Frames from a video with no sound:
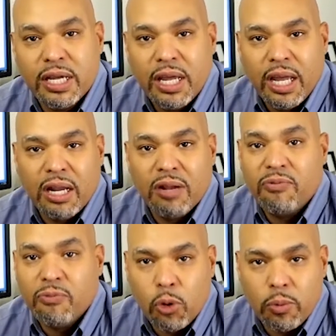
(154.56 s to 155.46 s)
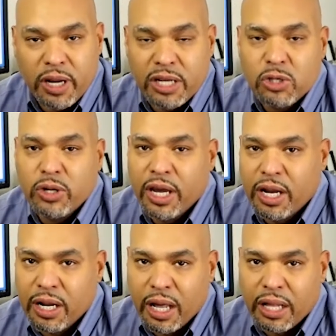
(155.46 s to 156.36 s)
and informed and educated
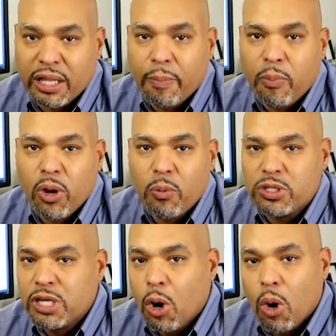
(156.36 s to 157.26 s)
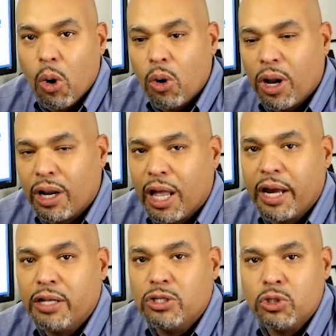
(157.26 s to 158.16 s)
at that point was all
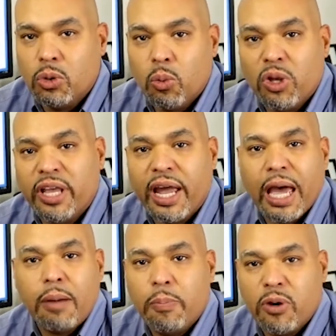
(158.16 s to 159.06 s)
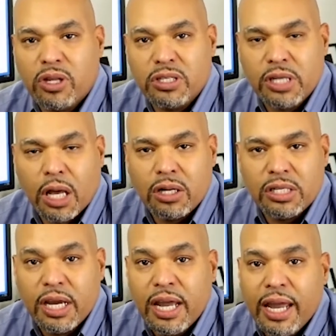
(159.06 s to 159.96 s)
aligned to what the Academy of Periodontology
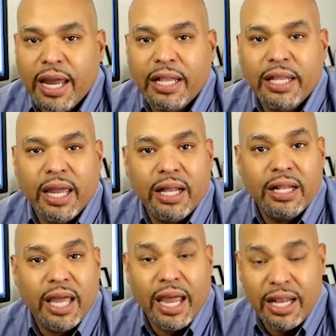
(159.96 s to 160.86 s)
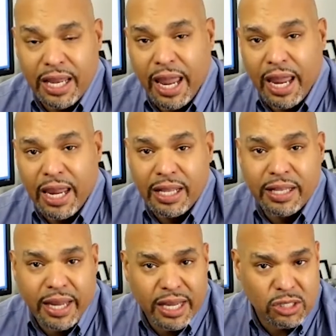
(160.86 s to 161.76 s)
in the ADA
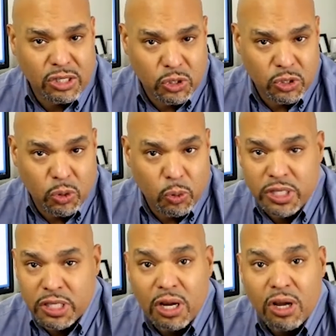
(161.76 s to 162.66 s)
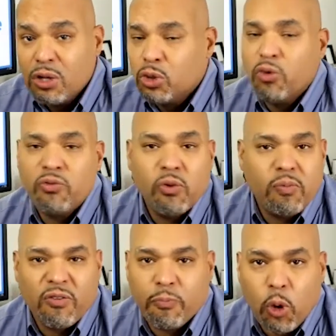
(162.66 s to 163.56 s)
indicates us to do, which is do full mouth
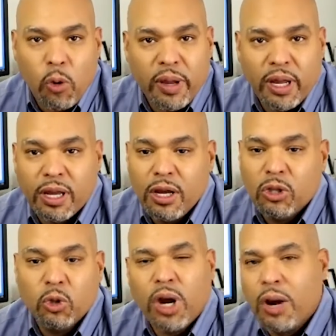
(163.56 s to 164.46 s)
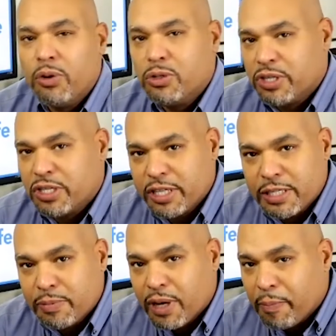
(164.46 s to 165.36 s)
probing, do caries assessment
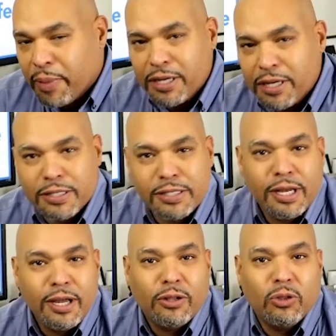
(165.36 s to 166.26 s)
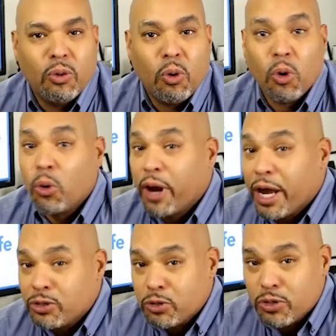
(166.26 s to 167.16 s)
on patients, do oral
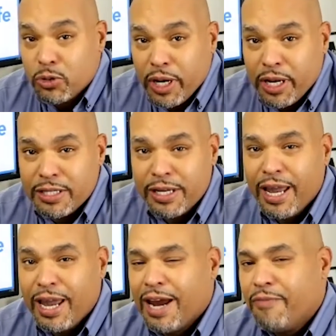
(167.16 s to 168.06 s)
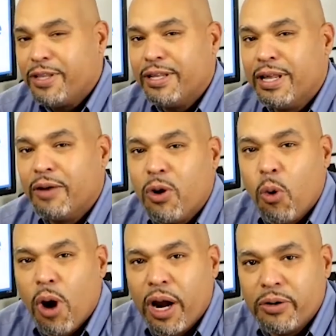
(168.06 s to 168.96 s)
cancer screenings, everything that
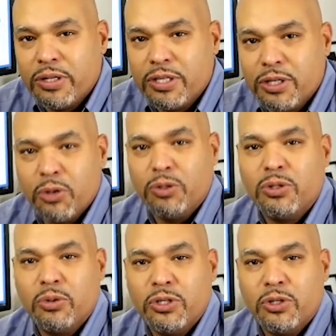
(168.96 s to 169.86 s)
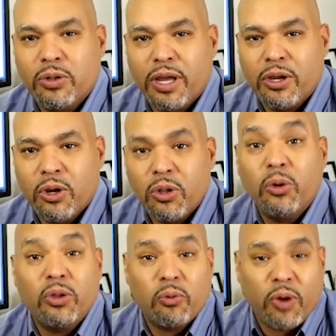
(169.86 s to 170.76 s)
requires you to ensure that you're doing the
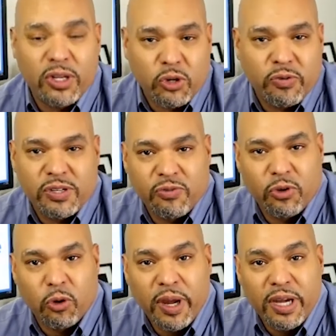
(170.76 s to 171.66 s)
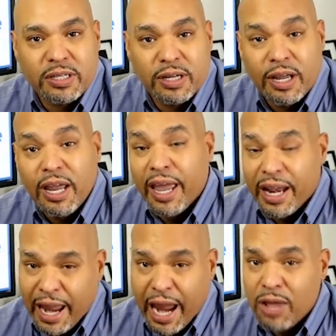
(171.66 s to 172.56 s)
right services for your patient, and
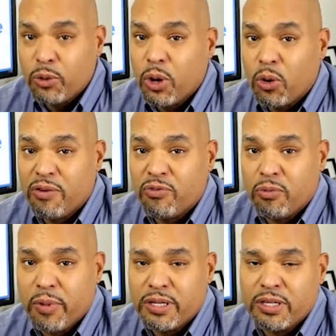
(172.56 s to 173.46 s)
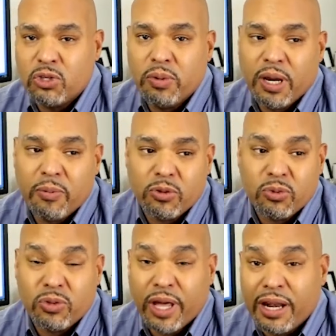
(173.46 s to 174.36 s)
gathering all the information to be able to
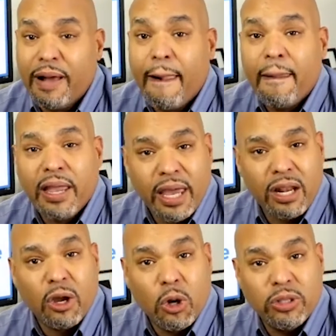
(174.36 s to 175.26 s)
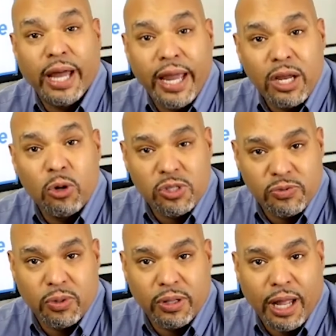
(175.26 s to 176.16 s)
then get a good diagnosis from the
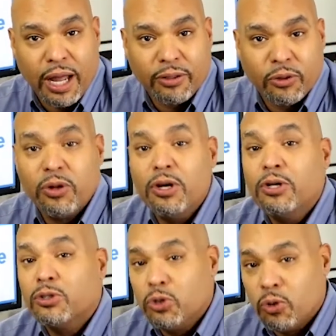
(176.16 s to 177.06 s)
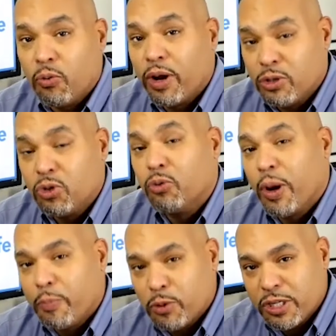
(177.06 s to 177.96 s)
doctor to do the right
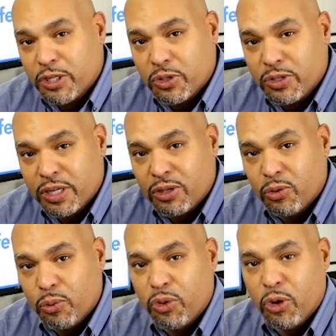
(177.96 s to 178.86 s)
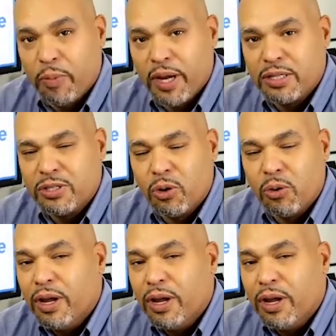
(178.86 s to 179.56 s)
procedures with your patient. So